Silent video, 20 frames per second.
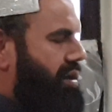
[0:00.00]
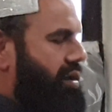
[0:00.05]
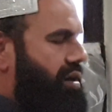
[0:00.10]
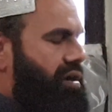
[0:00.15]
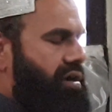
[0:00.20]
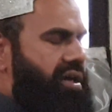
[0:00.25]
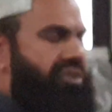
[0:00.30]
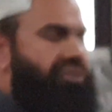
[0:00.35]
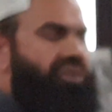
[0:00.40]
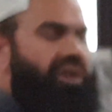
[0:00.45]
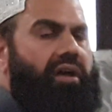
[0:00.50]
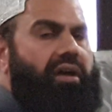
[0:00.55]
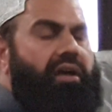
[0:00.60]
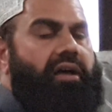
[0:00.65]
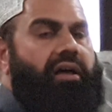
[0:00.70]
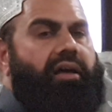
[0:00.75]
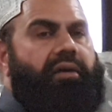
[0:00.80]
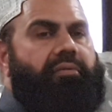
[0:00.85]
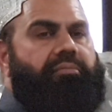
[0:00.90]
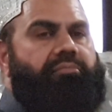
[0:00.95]

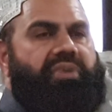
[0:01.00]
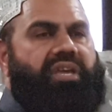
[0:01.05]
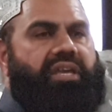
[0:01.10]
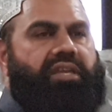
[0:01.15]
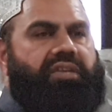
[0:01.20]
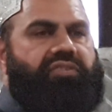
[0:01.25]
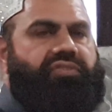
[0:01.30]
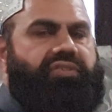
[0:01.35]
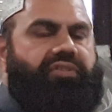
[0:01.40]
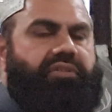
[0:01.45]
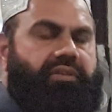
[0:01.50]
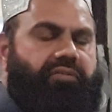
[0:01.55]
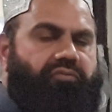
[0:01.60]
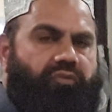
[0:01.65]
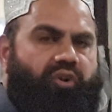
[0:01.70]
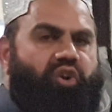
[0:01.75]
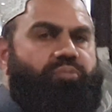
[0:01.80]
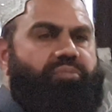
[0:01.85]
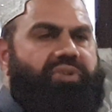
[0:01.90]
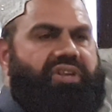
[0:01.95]
Qada means,
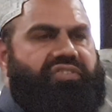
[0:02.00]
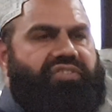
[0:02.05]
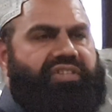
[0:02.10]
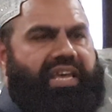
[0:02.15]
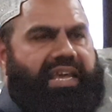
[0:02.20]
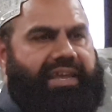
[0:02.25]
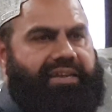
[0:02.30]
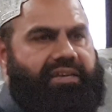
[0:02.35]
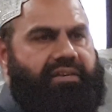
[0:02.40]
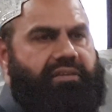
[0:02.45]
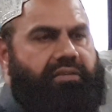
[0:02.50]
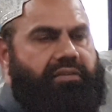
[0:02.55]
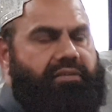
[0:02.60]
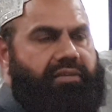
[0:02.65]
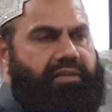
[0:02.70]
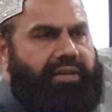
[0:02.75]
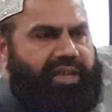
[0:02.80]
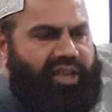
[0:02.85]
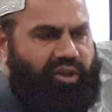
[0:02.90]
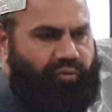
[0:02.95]
waw means and,
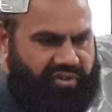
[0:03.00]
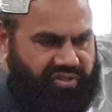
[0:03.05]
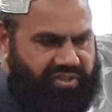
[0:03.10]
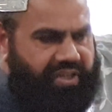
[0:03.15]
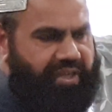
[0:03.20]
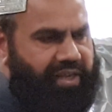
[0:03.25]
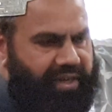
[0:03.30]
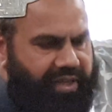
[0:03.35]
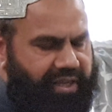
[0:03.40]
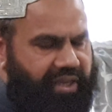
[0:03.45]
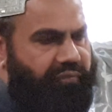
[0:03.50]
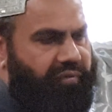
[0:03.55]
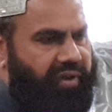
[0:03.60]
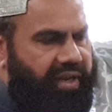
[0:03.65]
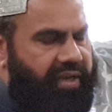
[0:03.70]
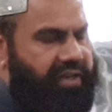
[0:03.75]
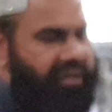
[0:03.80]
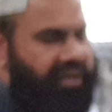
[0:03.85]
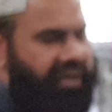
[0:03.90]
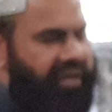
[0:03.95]
linguistically if
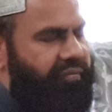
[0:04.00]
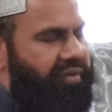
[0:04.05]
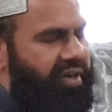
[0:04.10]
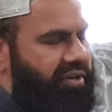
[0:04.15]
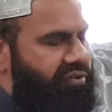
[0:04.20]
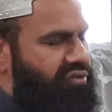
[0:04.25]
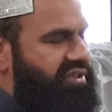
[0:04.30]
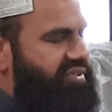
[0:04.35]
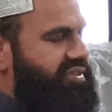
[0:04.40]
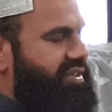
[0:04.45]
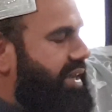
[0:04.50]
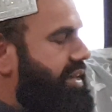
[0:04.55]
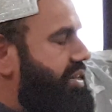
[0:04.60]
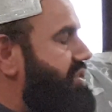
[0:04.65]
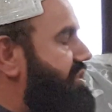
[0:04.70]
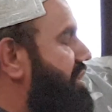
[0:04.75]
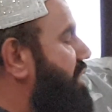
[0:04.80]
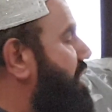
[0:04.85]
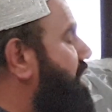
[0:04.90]
I translate.